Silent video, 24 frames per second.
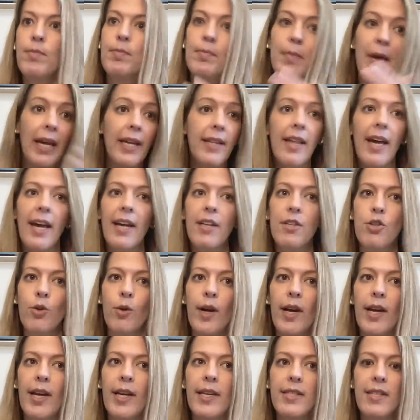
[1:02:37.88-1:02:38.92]
make that
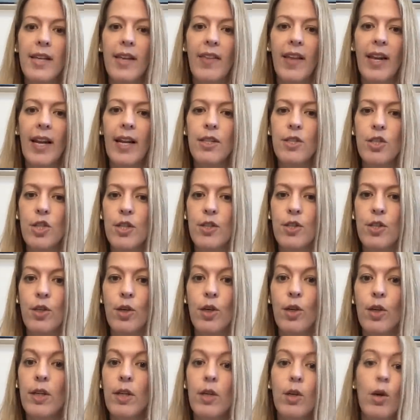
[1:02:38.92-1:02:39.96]
choice, and then it just
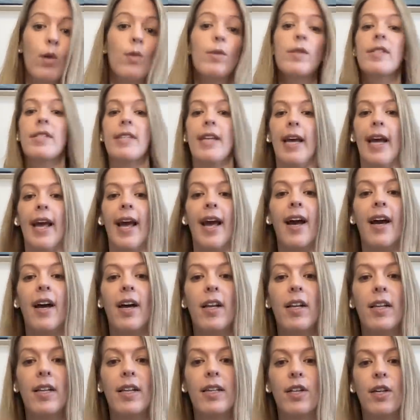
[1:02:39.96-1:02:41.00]
goes to
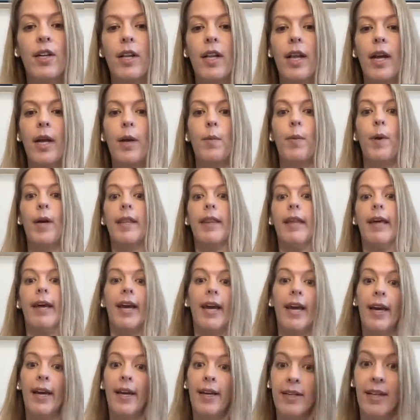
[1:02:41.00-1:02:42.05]
hell, and you're like, what the
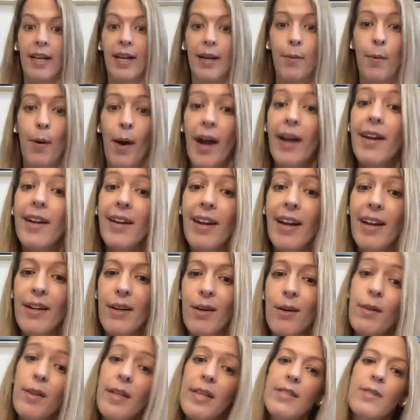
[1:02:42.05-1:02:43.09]
heck? Like, why did I
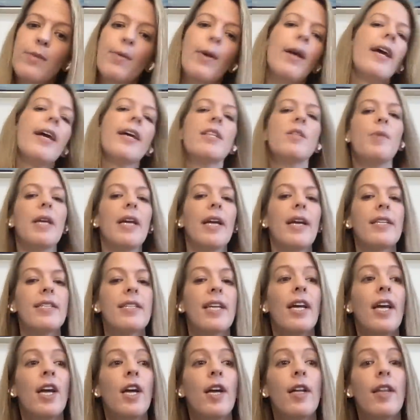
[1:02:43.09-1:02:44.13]
go this way? It's because
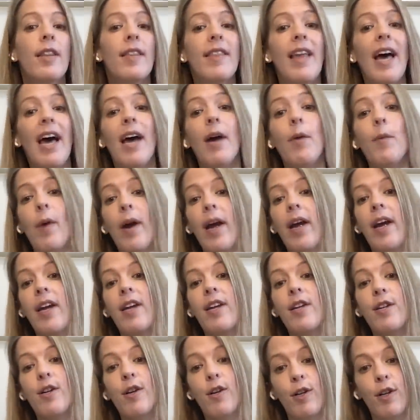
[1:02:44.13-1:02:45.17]
that
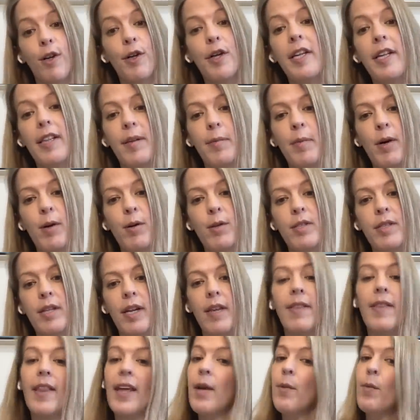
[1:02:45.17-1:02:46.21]
way you're learning the most,
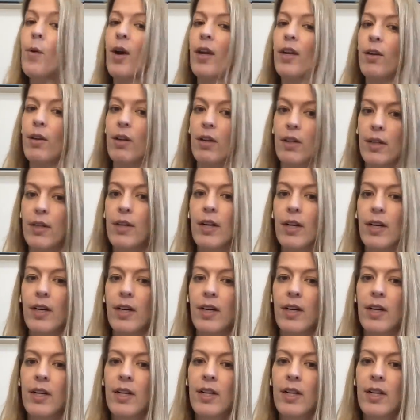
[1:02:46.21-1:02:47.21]
and they want you to learn.